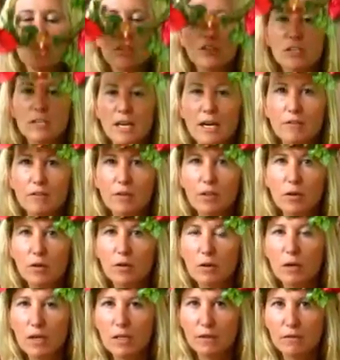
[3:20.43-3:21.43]
you can have it go
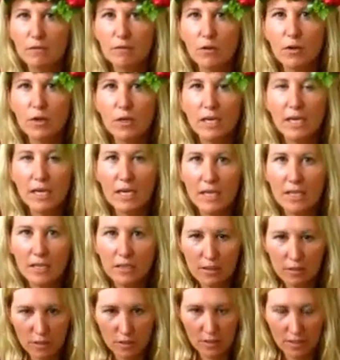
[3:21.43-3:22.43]
on the forehead,
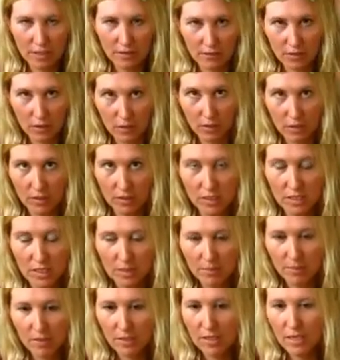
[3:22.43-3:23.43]
you can have it go on the top
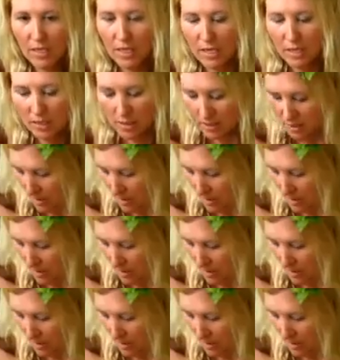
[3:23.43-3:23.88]
of the head,